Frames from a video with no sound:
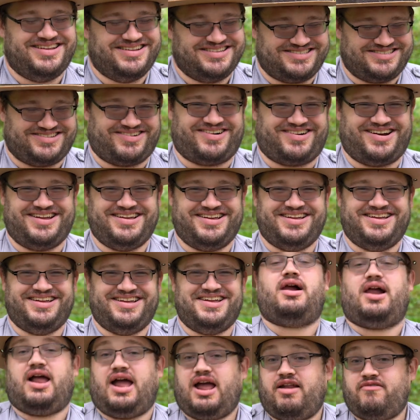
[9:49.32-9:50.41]
Sorry.
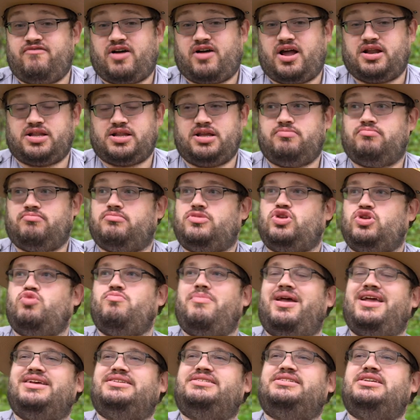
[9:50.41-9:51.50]
And finally, you
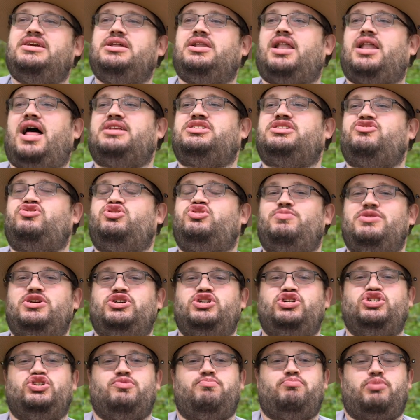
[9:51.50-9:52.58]
may see lots of
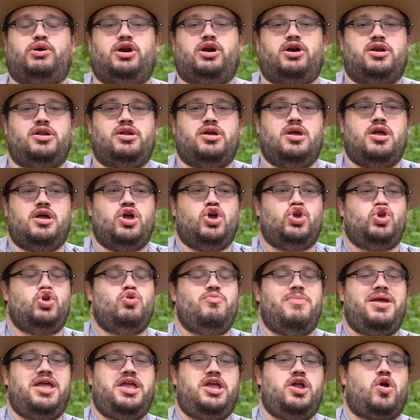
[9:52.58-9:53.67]
species of bird. You
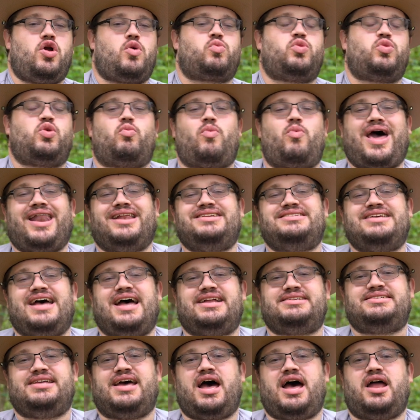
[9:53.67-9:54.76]
may hear the
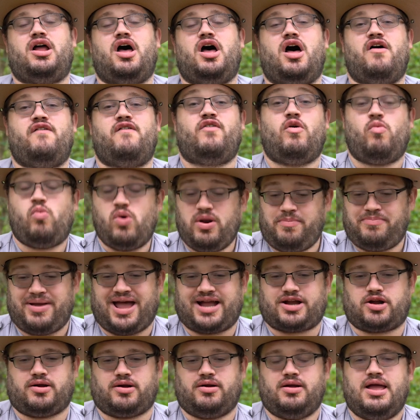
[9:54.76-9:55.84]
rat-a-tat-tat of a
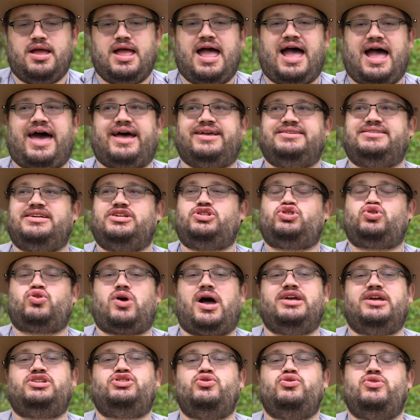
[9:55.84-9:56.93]
woodpecker as it
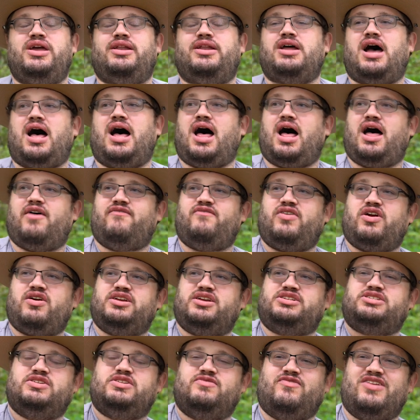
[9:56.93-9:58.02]
tries to get
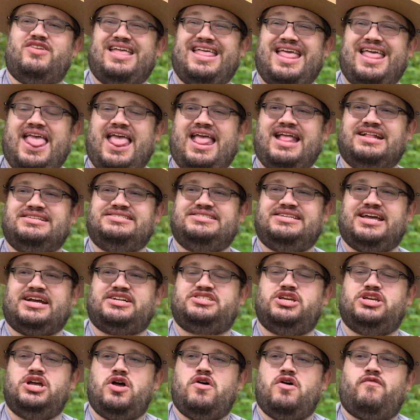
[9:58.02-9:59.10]
various
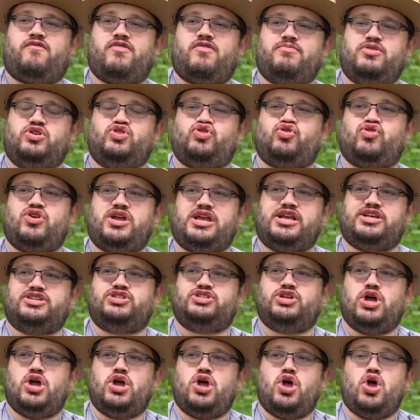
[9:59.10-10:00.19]
insects from the trees.